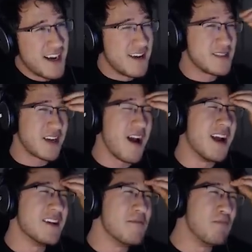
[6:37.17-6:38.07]
I'm
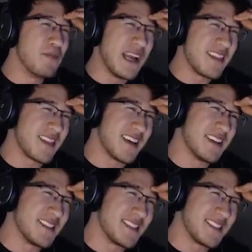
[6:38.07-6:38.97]
trying to beat
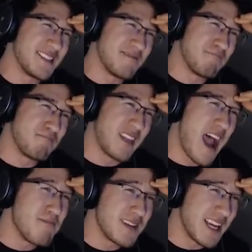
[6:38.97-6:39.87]
this.
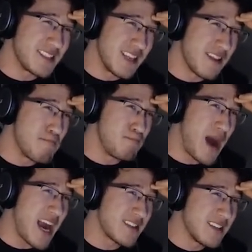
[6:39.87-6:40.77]
I'm guessing the
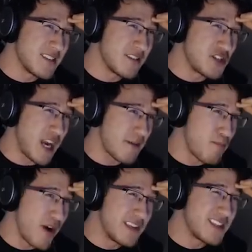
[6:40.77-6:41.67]
boxes are
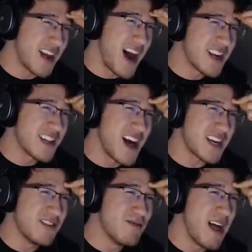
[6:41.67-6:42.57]
checkpoints to
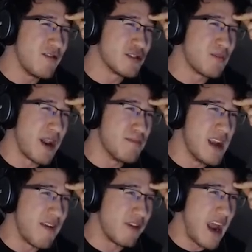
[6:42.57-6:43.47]
unlock new levels, but I'm
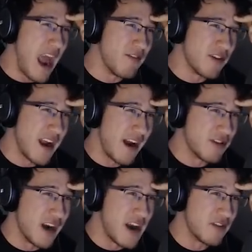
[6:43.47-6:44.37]
never, ever,
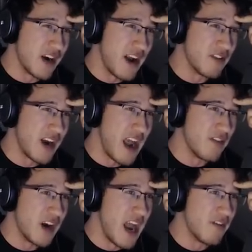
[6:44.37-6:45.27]
ever, ever, ever,
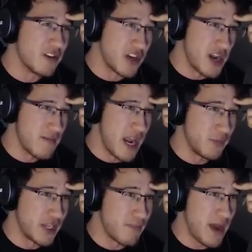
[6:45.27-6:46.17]
ever, ever gonna be
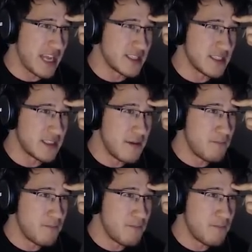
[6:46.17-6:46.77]
able to get past this.